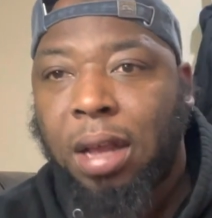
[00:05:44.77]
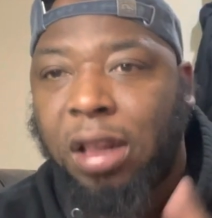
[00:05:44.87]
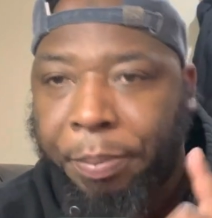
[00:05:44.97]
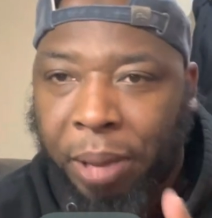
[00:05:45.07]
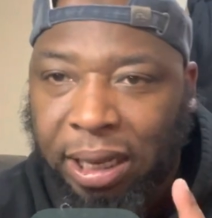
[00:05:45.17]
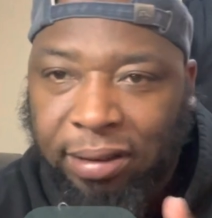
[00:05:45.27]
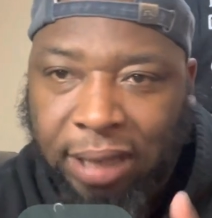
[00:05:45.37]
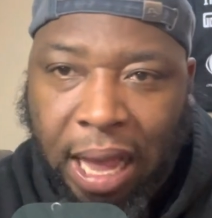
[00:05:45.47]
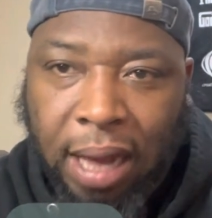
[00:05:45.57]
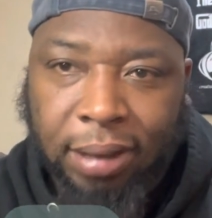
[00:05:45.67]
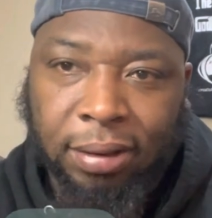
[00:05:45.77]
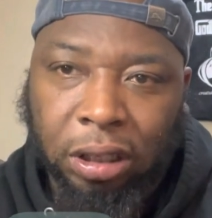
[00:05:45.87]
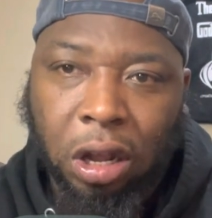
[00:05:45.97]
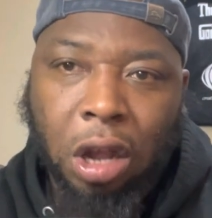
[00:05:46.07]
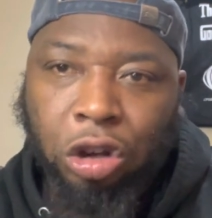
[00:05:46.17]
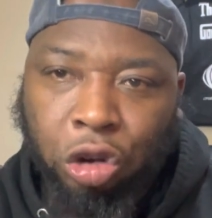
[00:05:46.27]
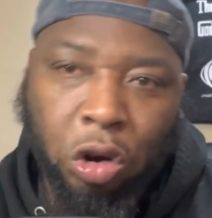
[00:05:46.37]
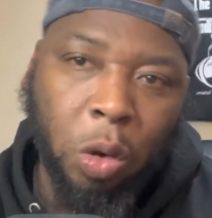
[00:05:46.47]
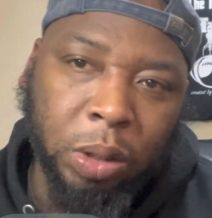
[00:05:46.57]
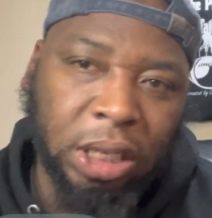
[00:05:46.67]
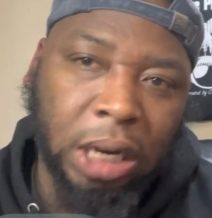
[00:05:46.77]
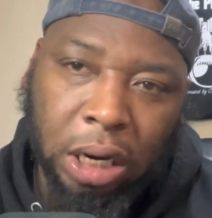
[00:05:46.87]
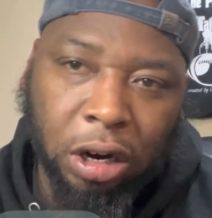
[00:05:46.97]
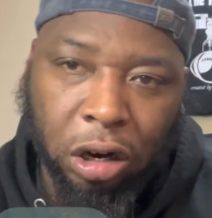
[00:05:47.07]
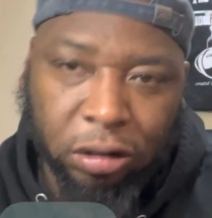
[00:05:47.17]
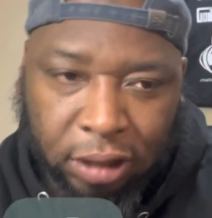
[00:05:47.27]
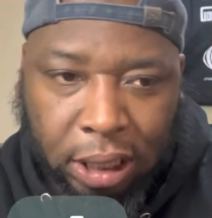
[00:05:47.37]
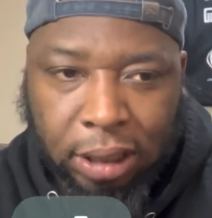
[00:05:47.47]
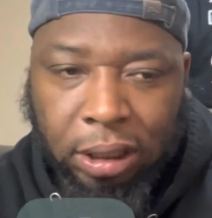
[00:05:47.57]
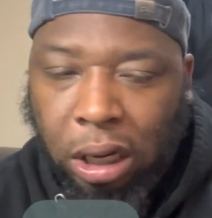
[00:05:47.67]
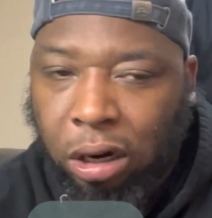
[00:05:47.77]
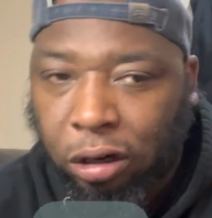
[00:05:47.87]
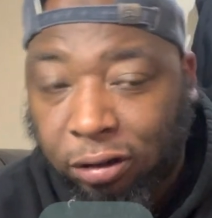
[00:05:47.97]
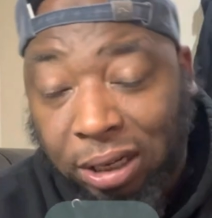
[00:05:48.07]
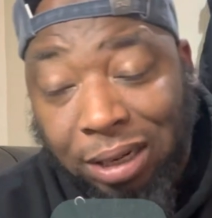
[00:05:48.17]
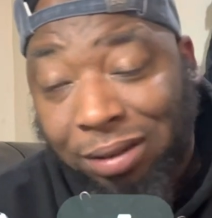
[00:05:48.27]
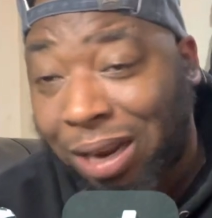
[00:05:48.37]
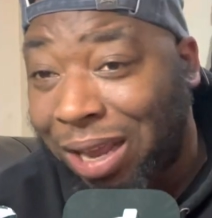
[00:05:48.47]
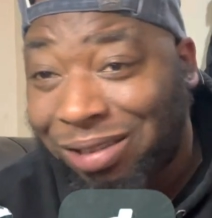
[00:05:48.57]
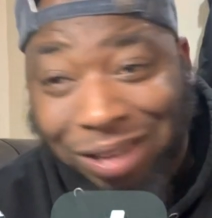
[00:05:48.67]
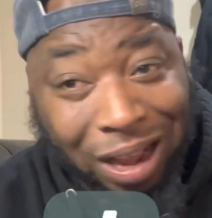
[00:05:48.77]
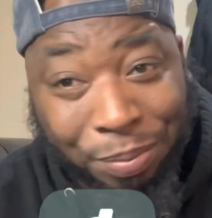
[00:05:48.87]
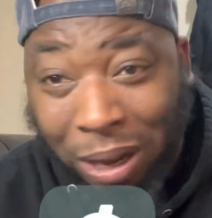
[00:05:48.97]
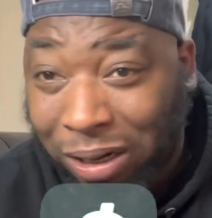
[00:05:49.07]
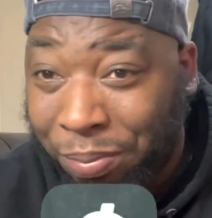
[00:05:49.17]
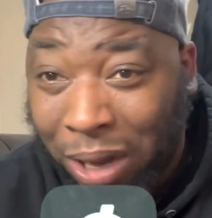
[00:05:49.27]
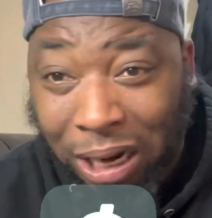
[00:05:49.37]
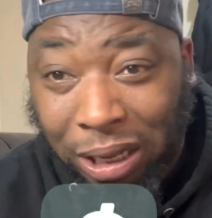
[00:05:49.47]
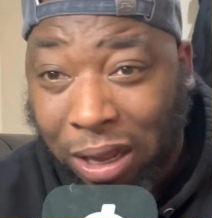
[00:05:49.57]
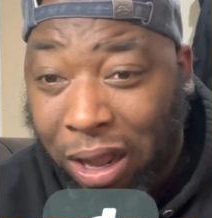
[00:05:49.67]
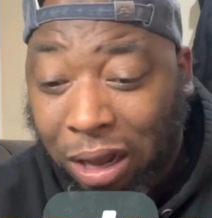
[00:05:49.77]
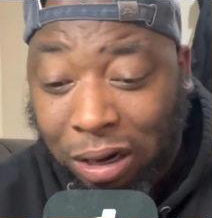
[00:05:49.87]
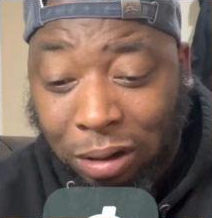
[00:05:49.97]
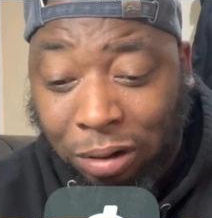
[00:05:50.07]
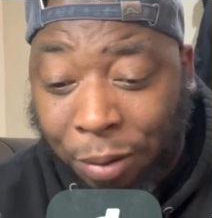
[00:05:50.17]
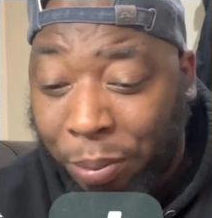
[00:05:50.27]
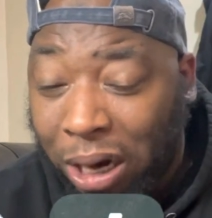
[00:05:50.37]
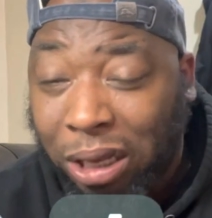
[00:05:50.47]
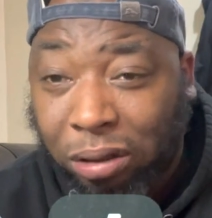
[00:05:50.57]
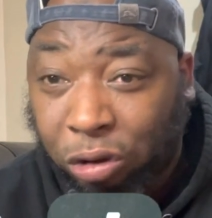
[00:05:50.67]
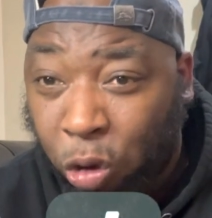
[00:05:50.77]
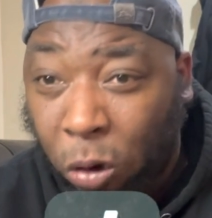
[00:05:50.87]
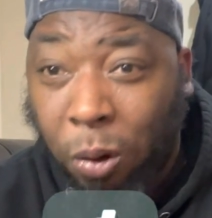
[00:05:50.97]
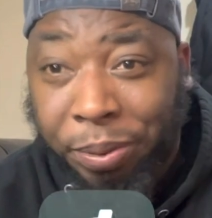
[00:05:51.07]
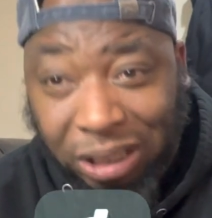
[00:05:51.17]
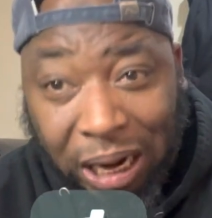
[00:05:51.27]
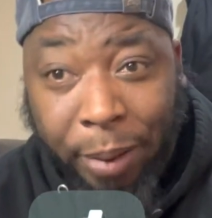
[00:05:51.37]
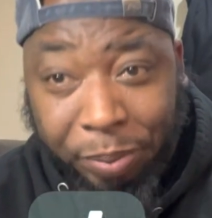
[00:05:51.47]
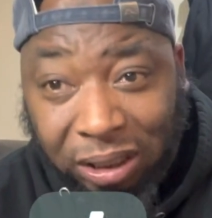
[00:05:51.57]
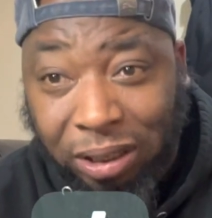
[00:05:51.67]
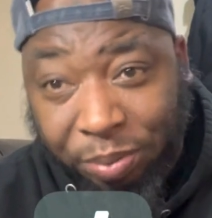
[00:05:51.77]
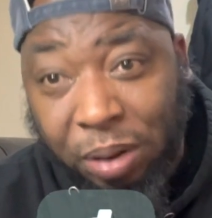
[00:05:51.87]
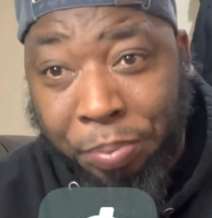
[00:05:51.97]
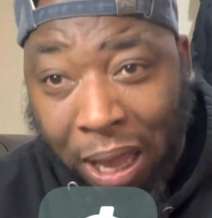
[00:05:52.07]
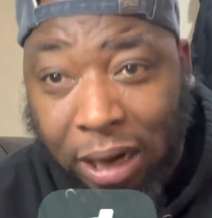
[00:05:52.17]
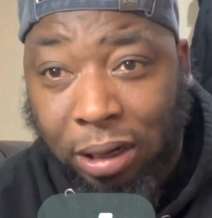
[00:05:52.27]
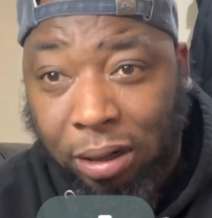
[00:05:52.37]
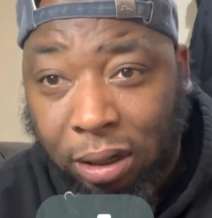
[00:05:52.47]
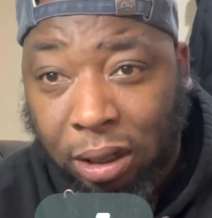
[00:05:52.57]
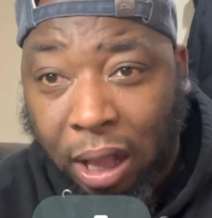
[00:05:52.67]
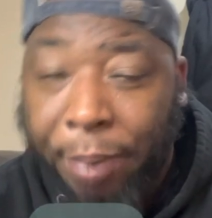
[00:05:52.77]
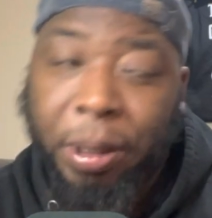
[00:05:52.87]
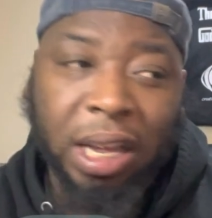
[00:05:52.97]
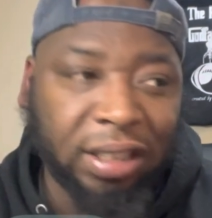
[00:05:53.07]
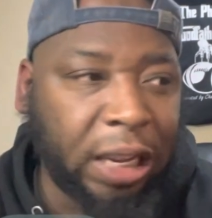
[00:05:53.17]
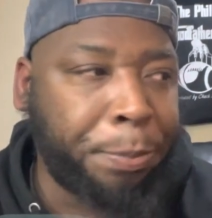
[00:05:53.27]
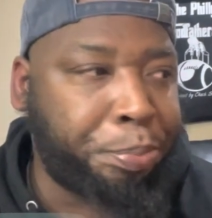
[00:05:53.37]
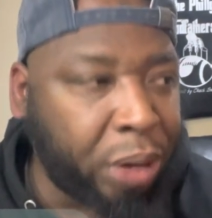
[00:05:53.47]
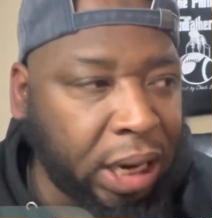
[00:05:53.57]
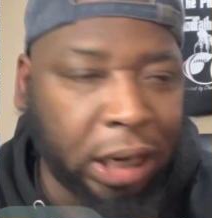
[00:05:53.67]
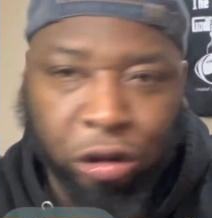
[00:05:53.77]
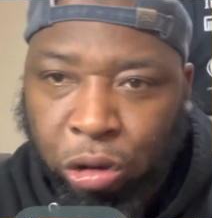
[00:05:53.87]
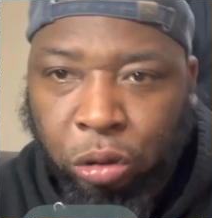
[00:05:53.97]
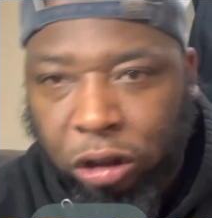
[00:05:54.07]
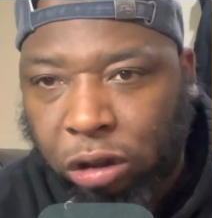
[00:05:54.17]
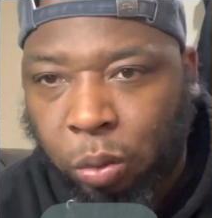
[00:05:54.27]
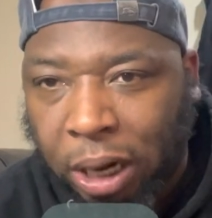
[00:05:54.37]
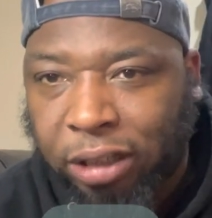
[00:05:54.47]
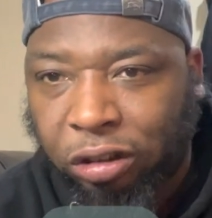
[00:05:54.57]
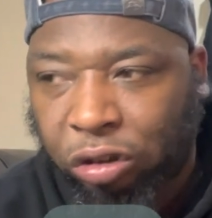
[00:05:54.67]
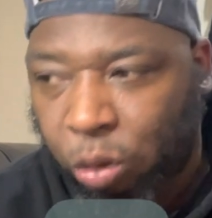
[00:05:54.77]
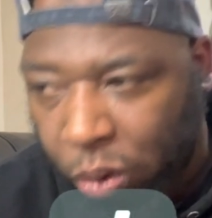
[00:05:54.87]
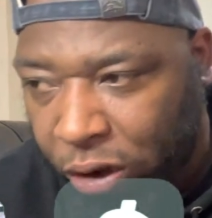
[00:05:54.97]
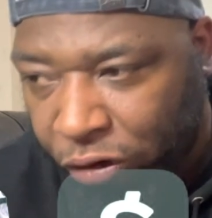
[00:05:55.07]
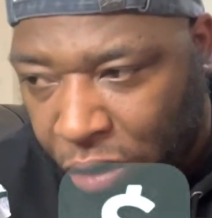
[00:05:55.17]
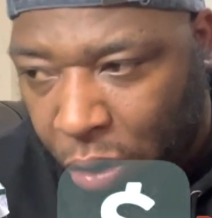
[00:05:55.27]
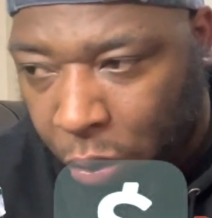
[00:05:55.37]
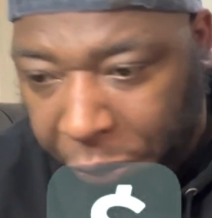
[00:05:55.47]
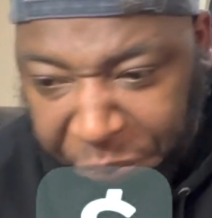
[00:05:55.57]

The mentality. You know what Jalen Hurts said? Jalen Hurts said it's not about the money. The money is cool, but championships are better. Because he'd been in two situations to where as though